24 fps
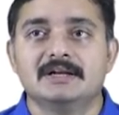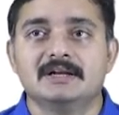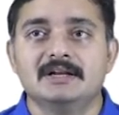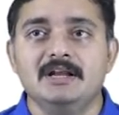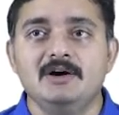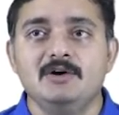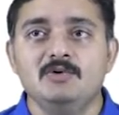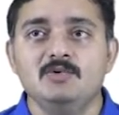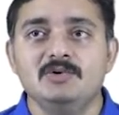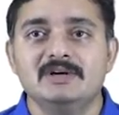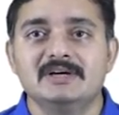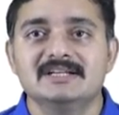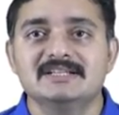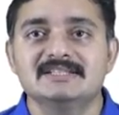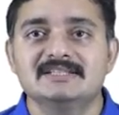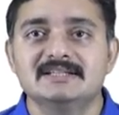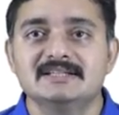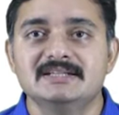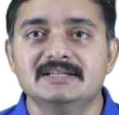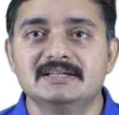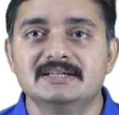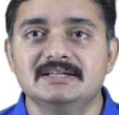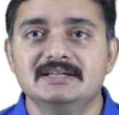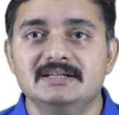Now
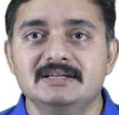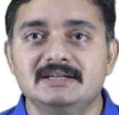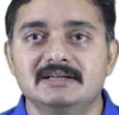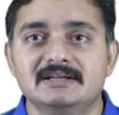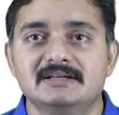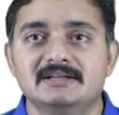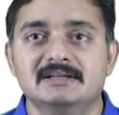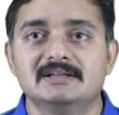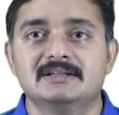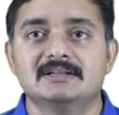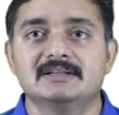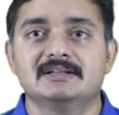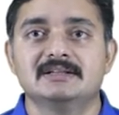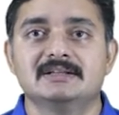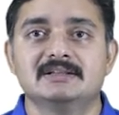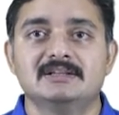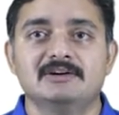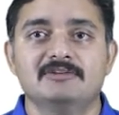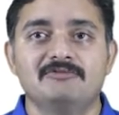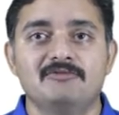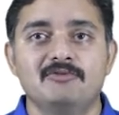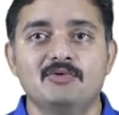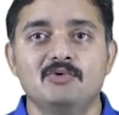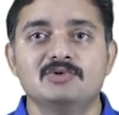consider
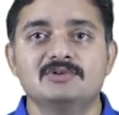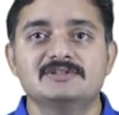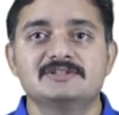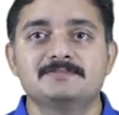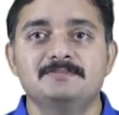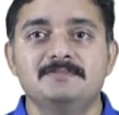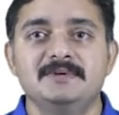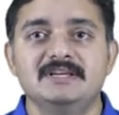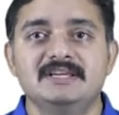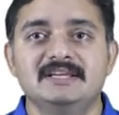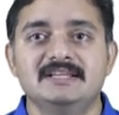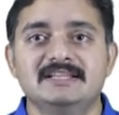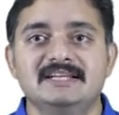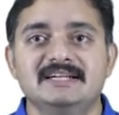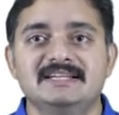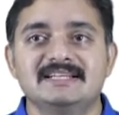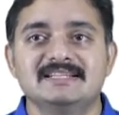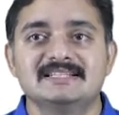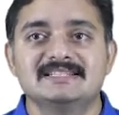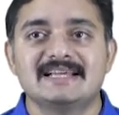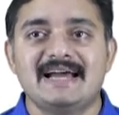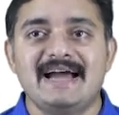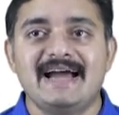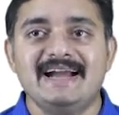the force P that
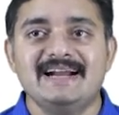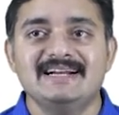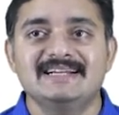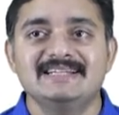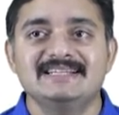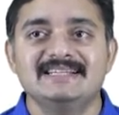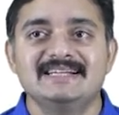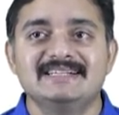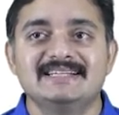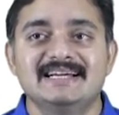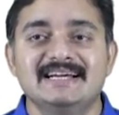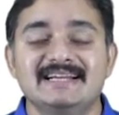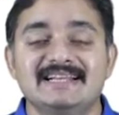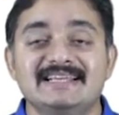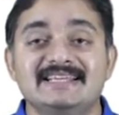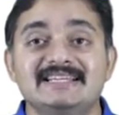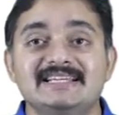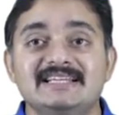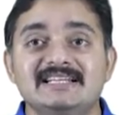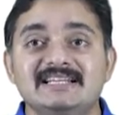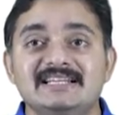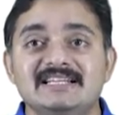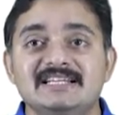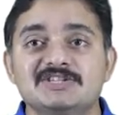is acting at an
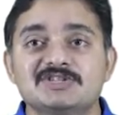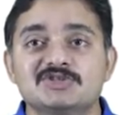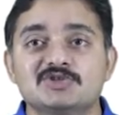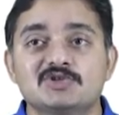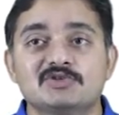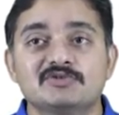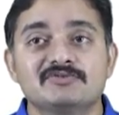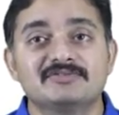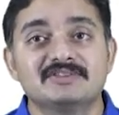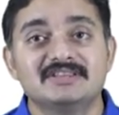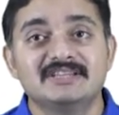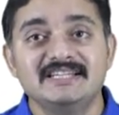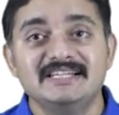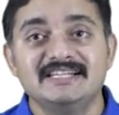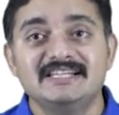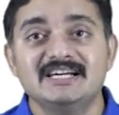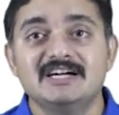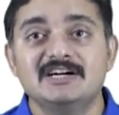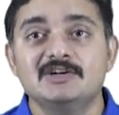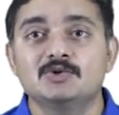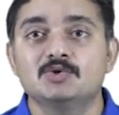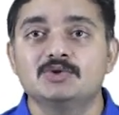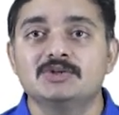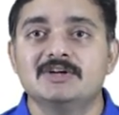inclination of
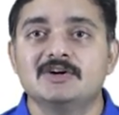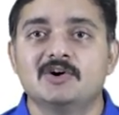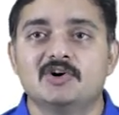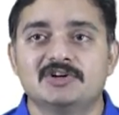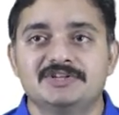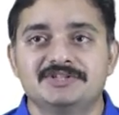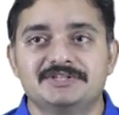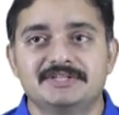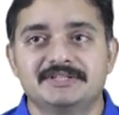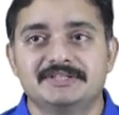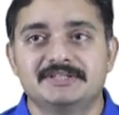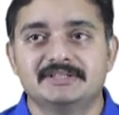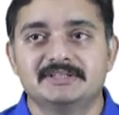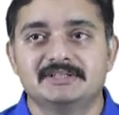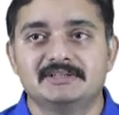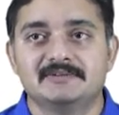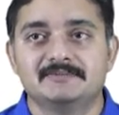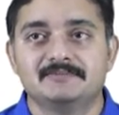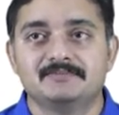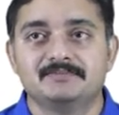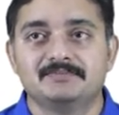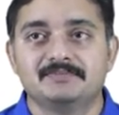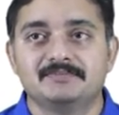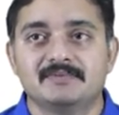theta to the horizontal.
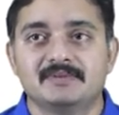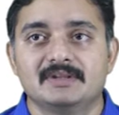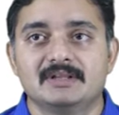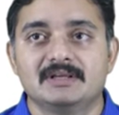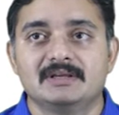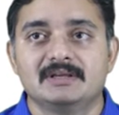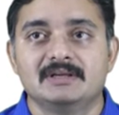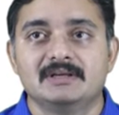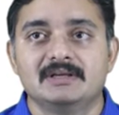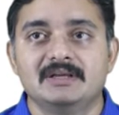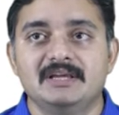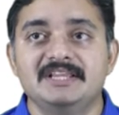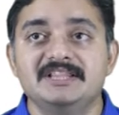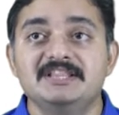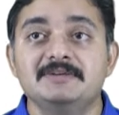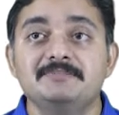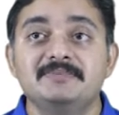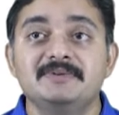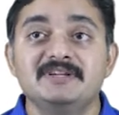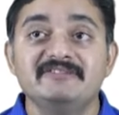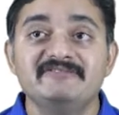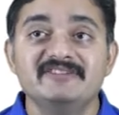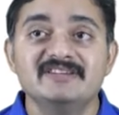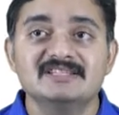In the
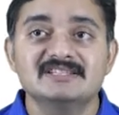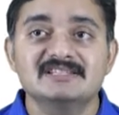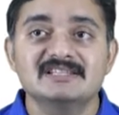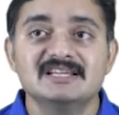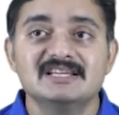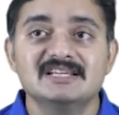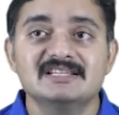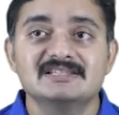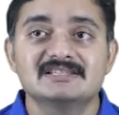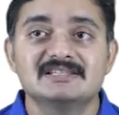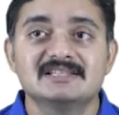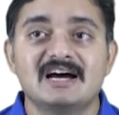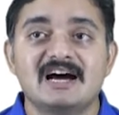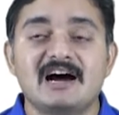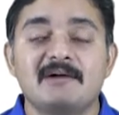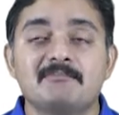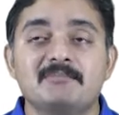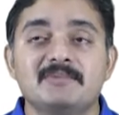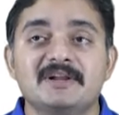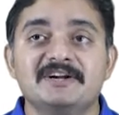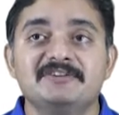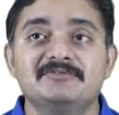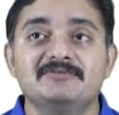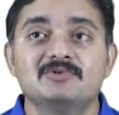previous case, the
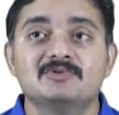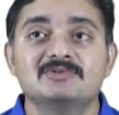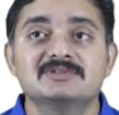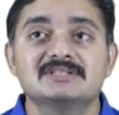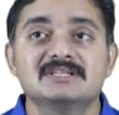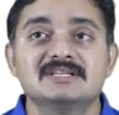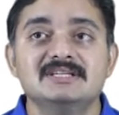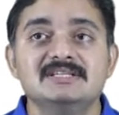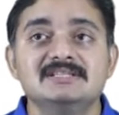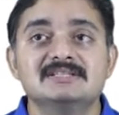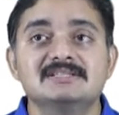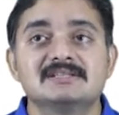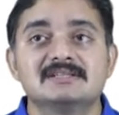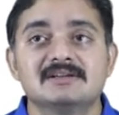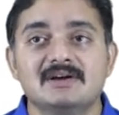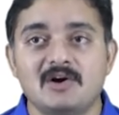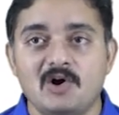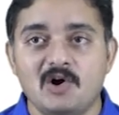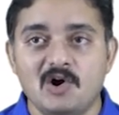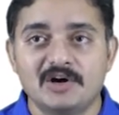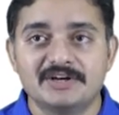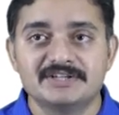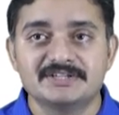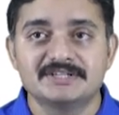applied force is
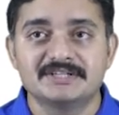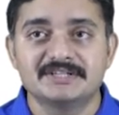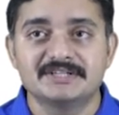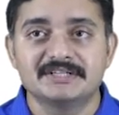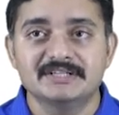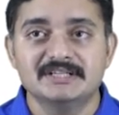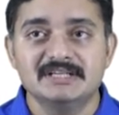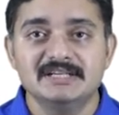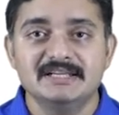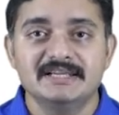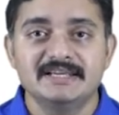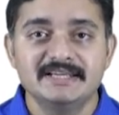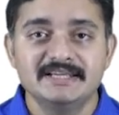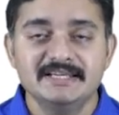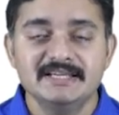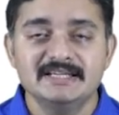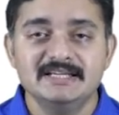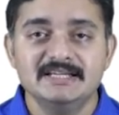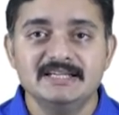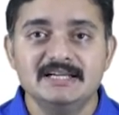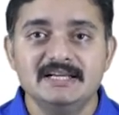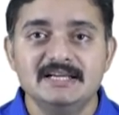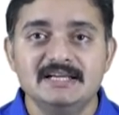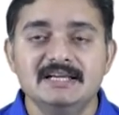horizontal.
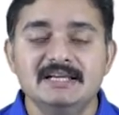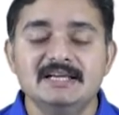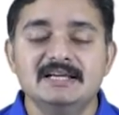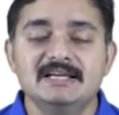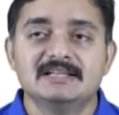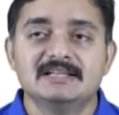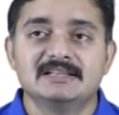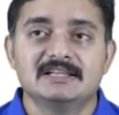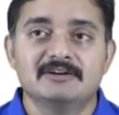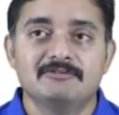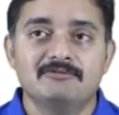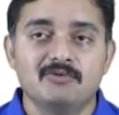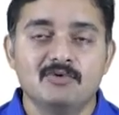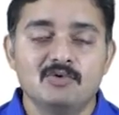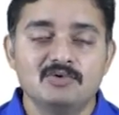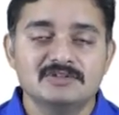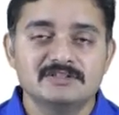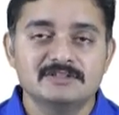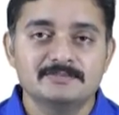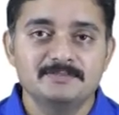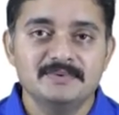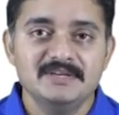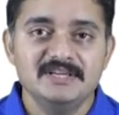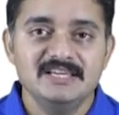Here, the
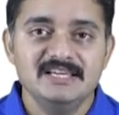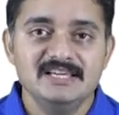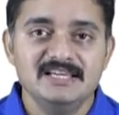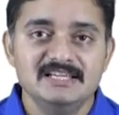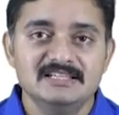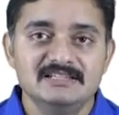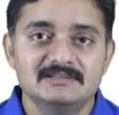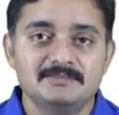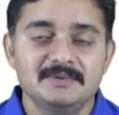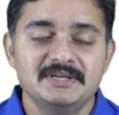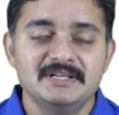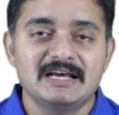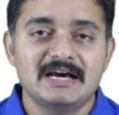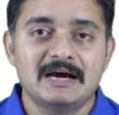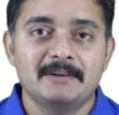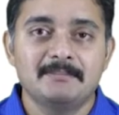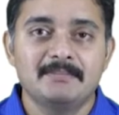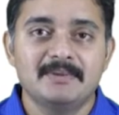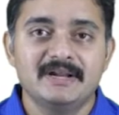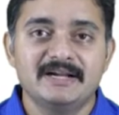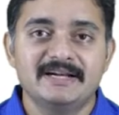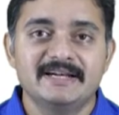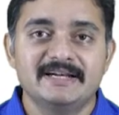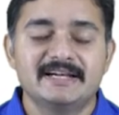force P is being
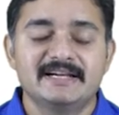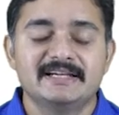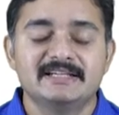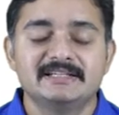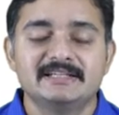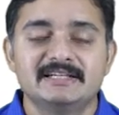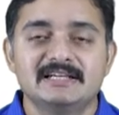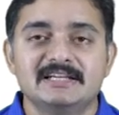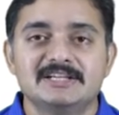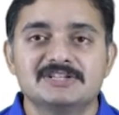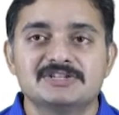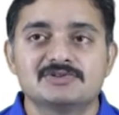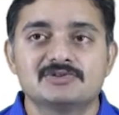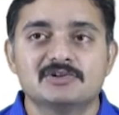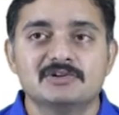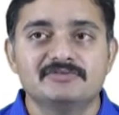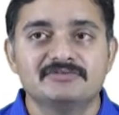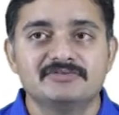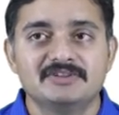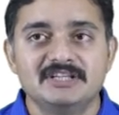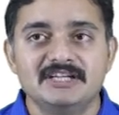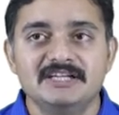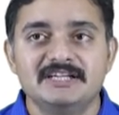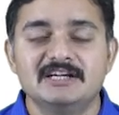applied at an inclination of
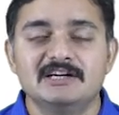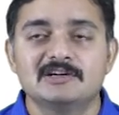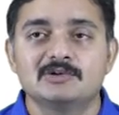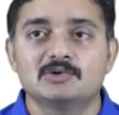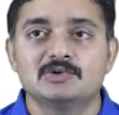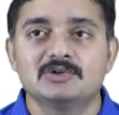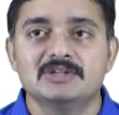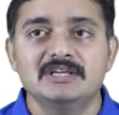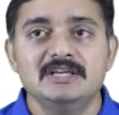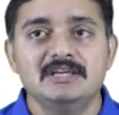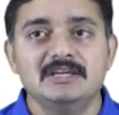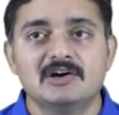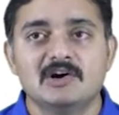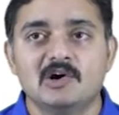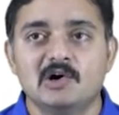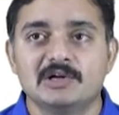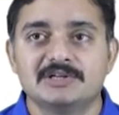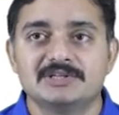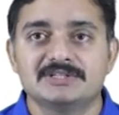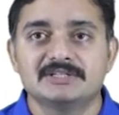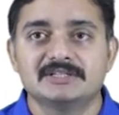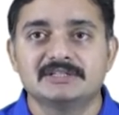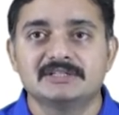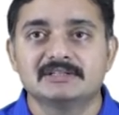theta to the
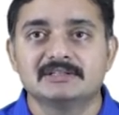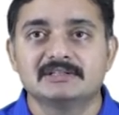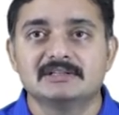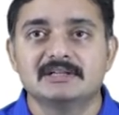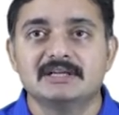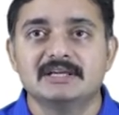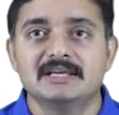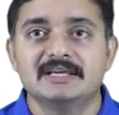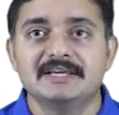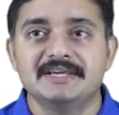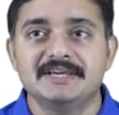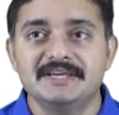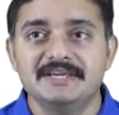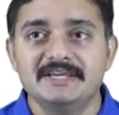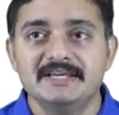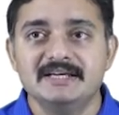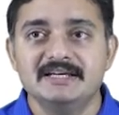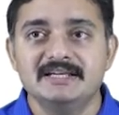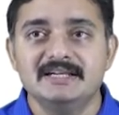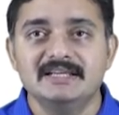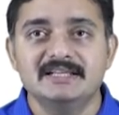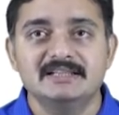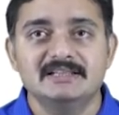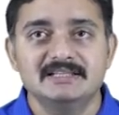horizontal.
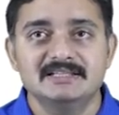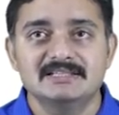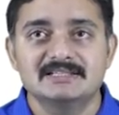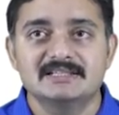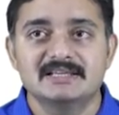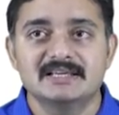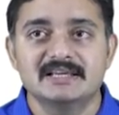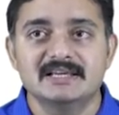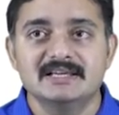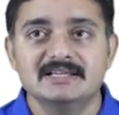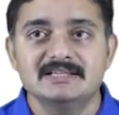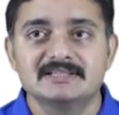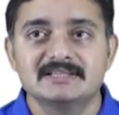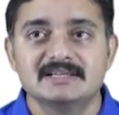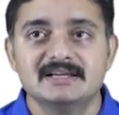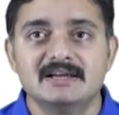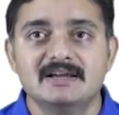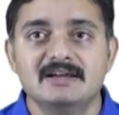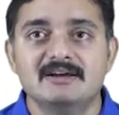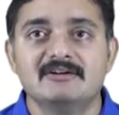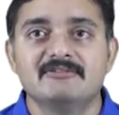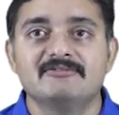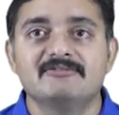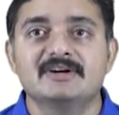Here, in this case,
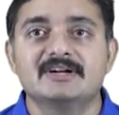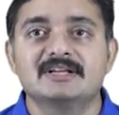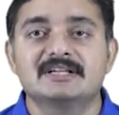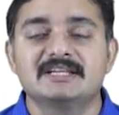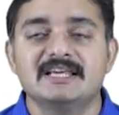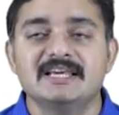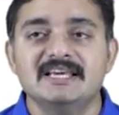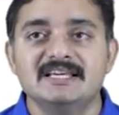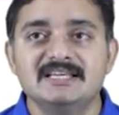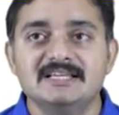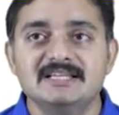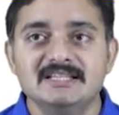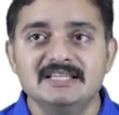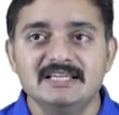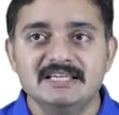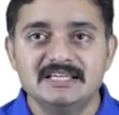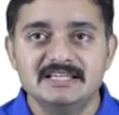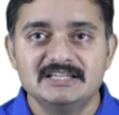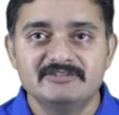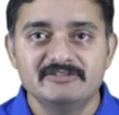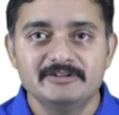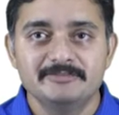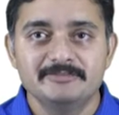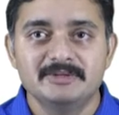for taking the
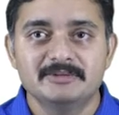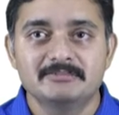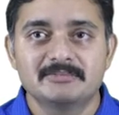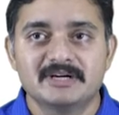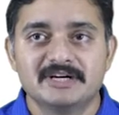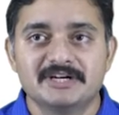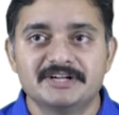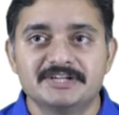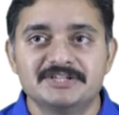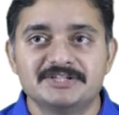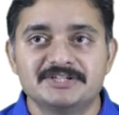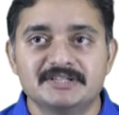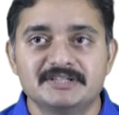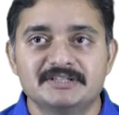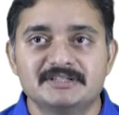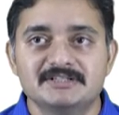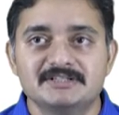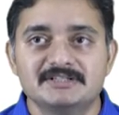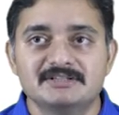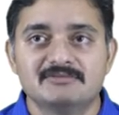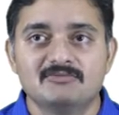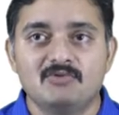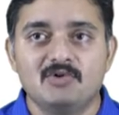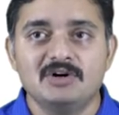equilibrium
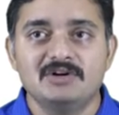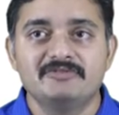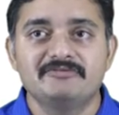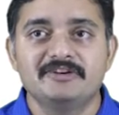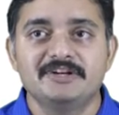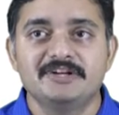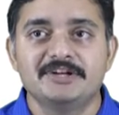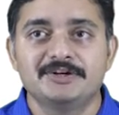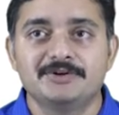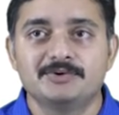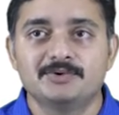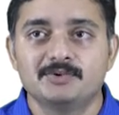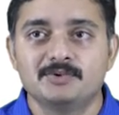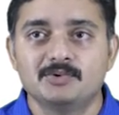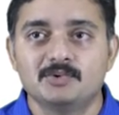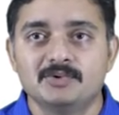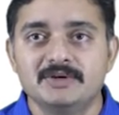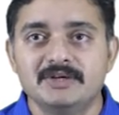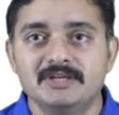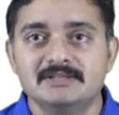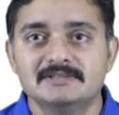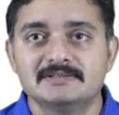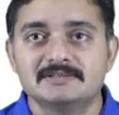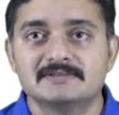conditions, what we need to do
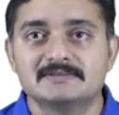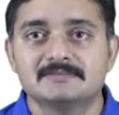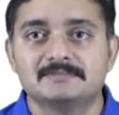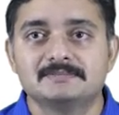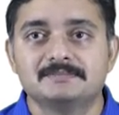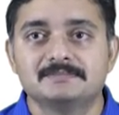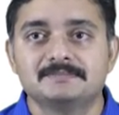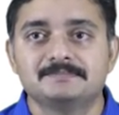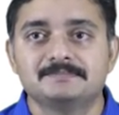is,